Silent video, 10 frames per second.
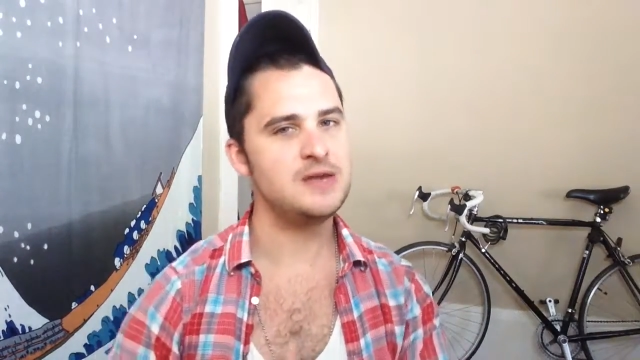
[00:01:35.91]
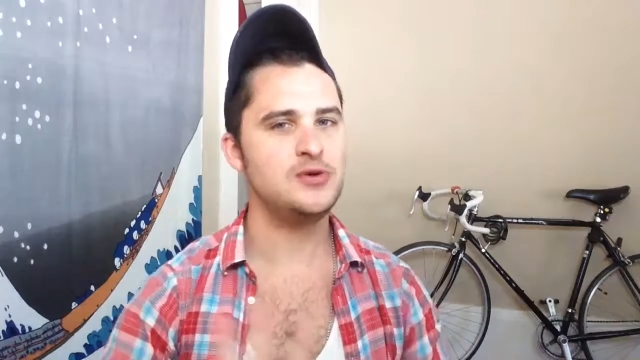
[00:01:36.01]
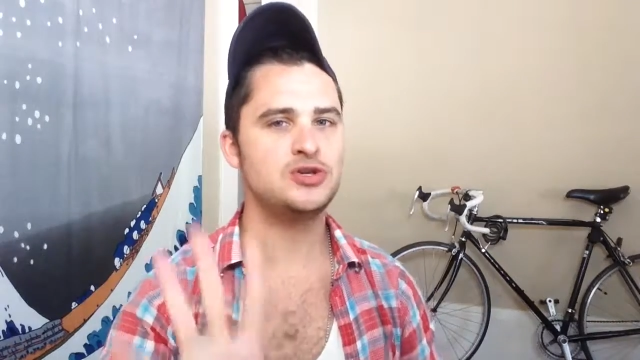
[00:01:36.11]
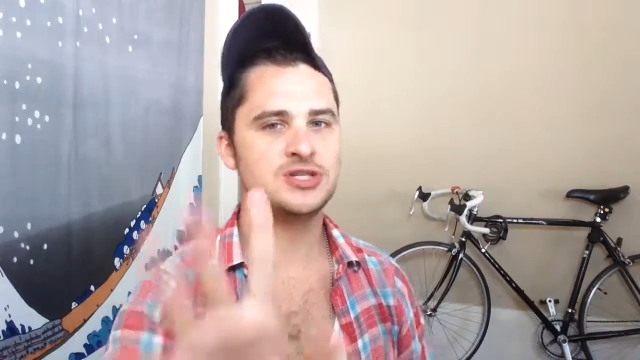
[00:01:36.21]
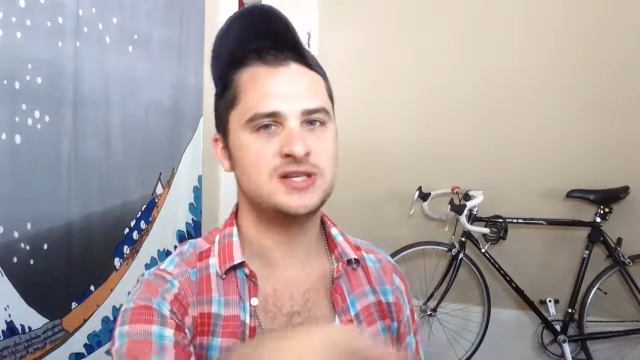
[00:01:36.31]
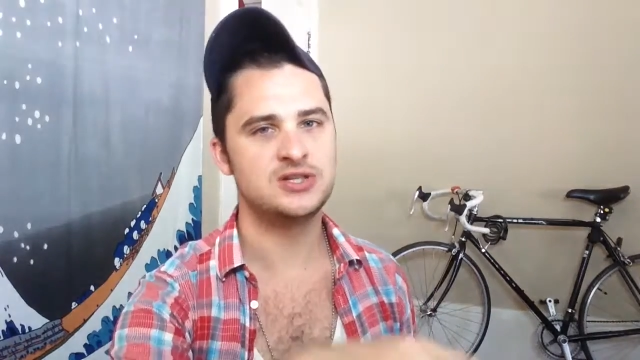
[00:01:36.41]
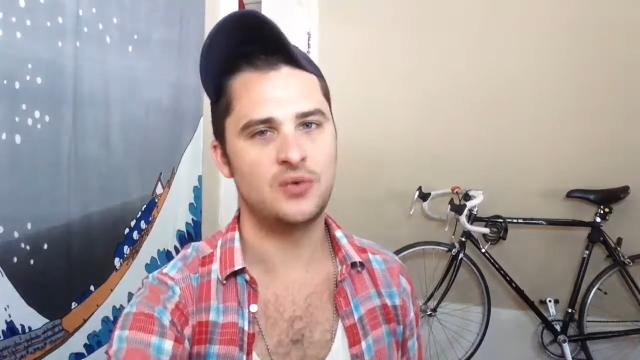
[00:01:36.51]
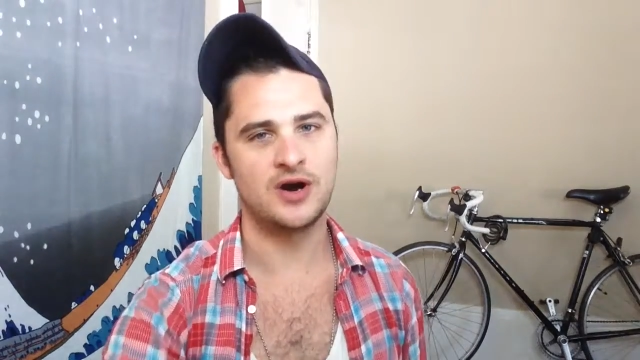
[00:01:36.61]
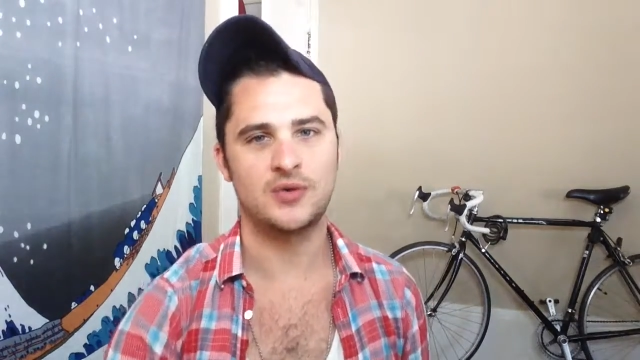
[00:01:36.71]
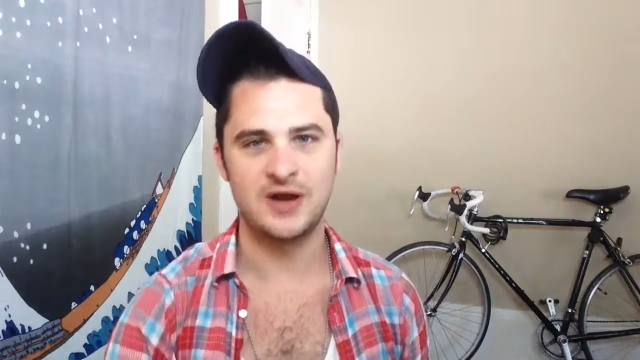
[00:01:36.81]
maybe you just need to
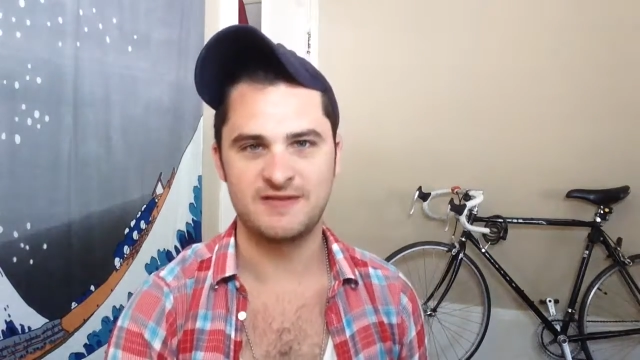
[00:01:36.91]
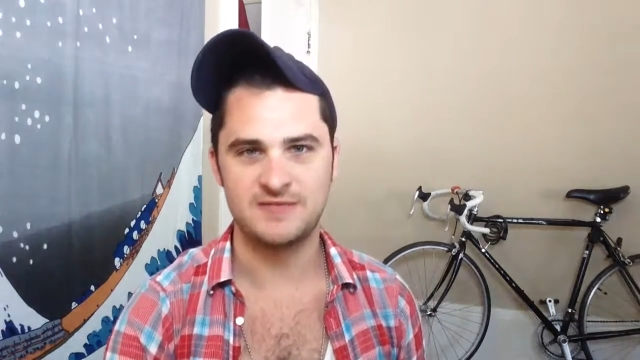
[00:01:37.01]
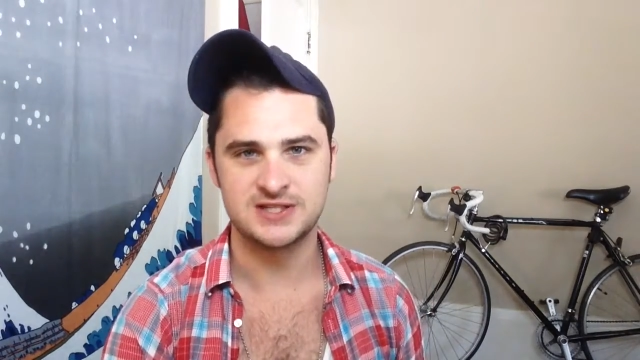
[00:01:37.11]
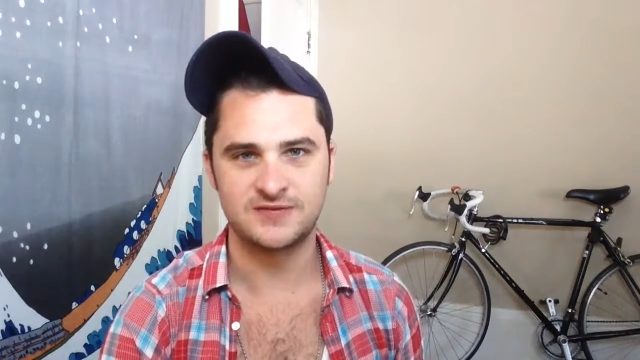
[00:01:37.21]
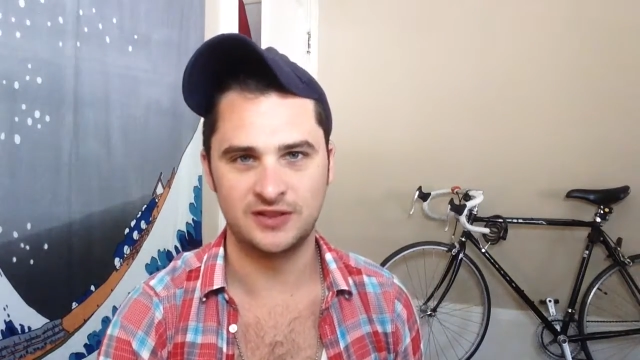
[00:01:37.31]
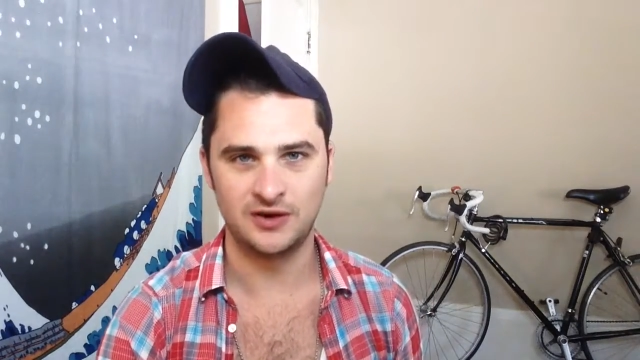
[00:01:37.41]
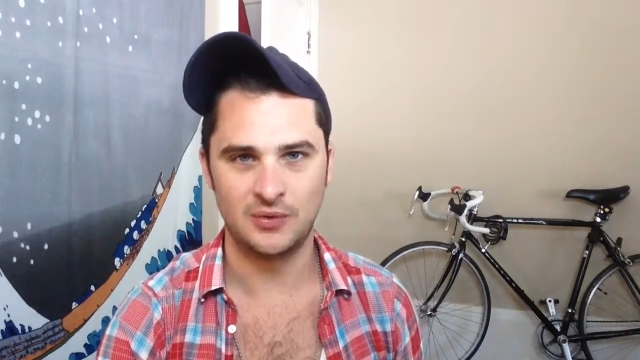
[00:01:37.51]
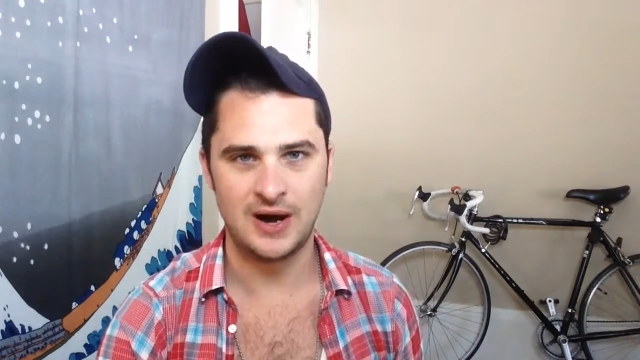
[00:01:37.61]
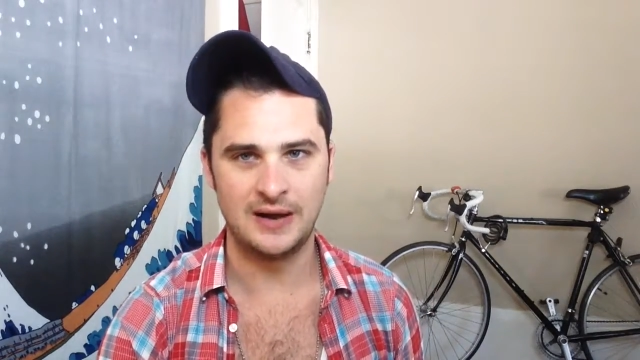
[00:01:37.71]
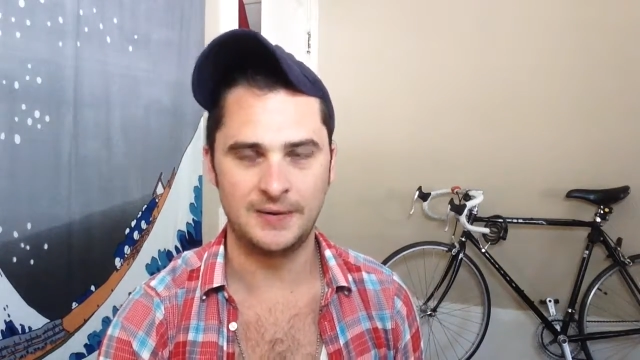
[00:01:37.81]
walk away from this for a little
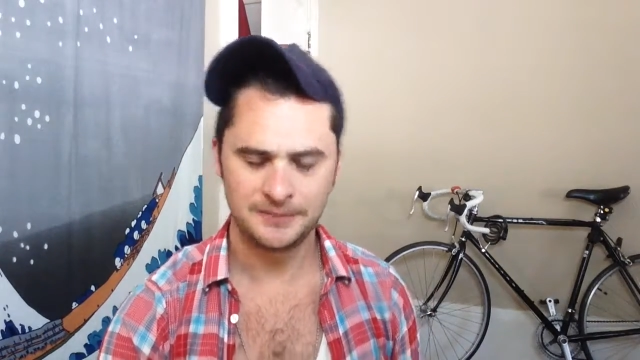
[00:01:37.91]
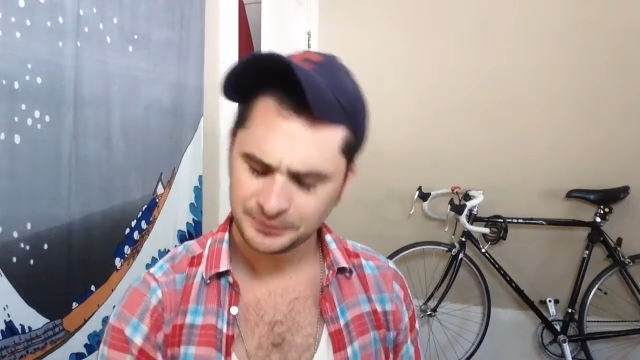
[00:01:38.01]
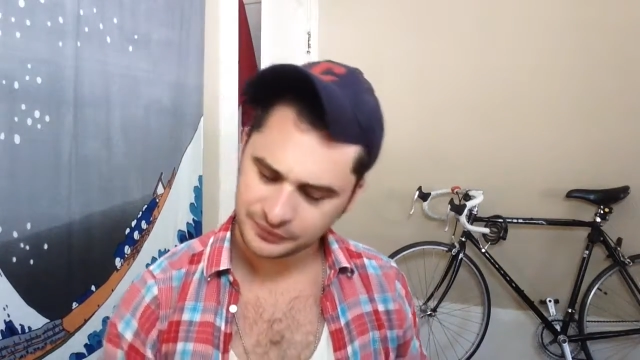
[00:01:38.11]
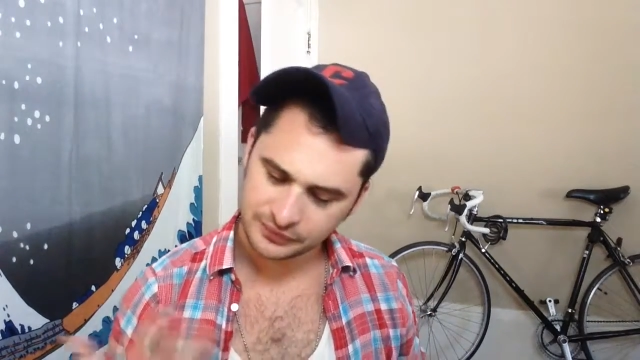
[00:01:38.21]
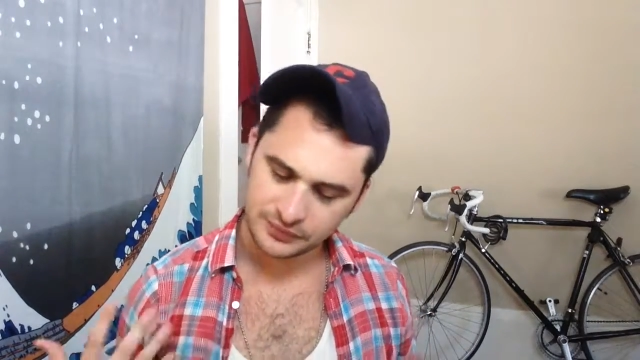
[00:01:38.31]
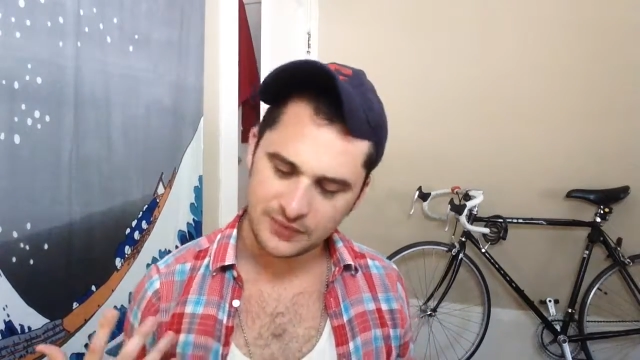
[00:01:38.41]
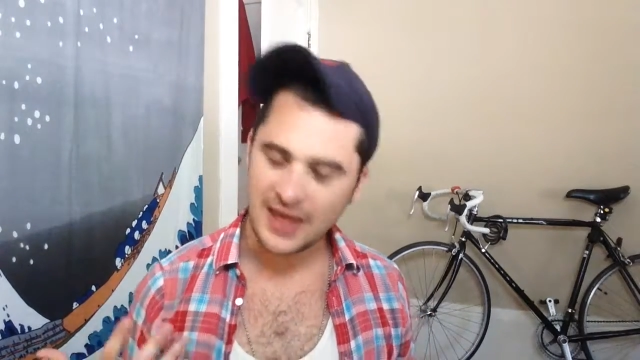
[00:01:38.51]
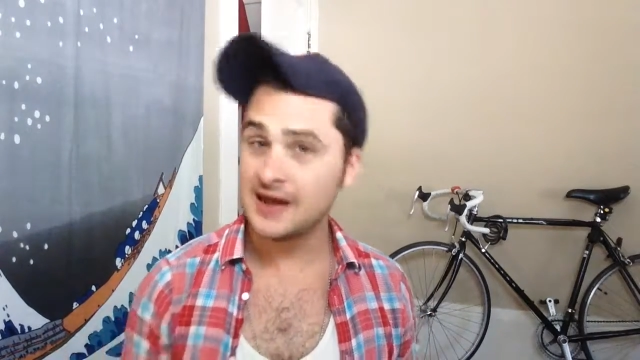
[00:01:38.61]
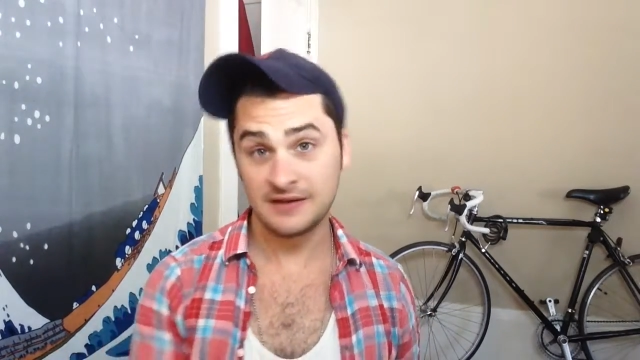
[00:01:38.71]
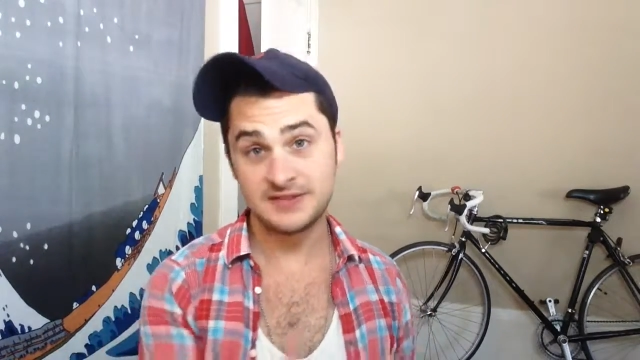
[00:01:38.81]
while.
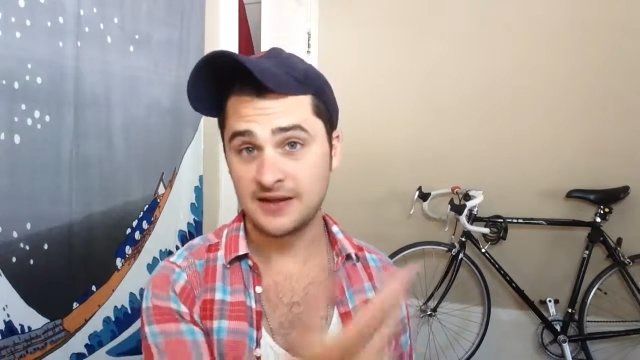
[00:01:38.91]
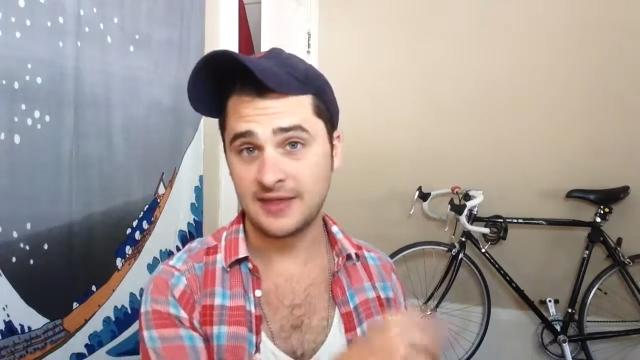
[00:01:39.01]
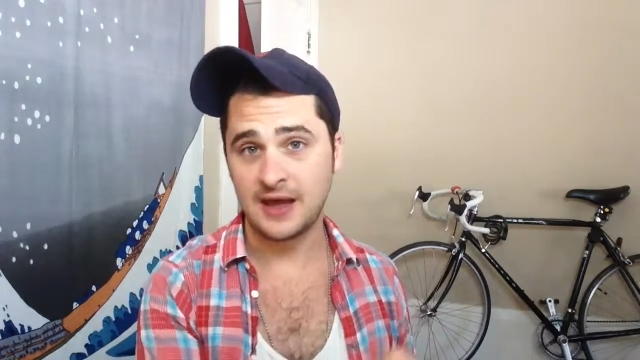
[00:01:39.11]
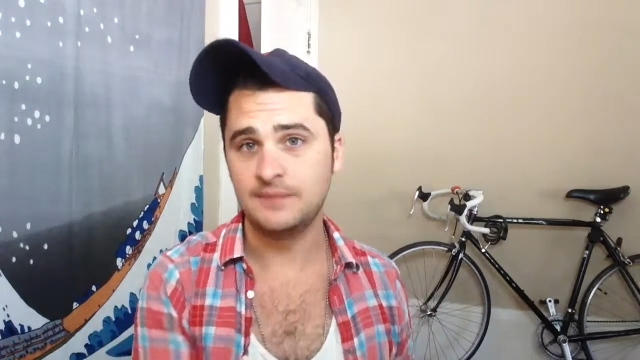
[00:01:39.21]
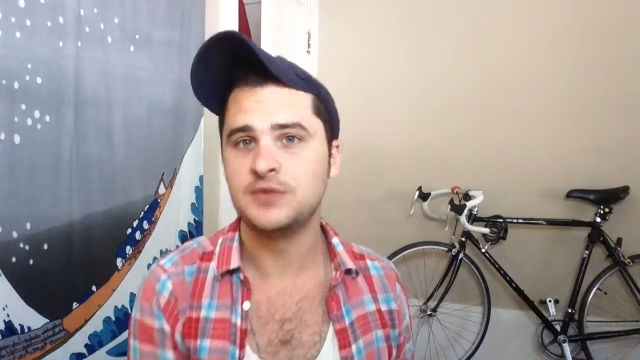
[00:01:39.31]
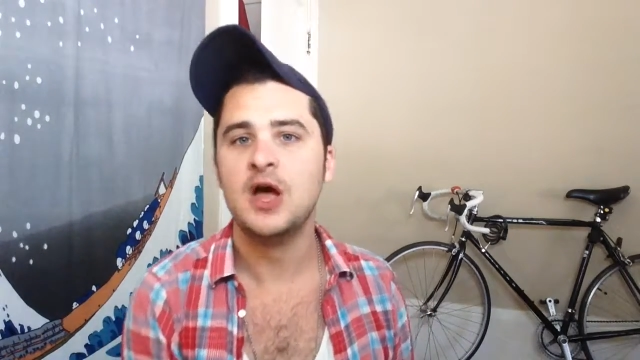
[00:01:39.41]
And I've done that.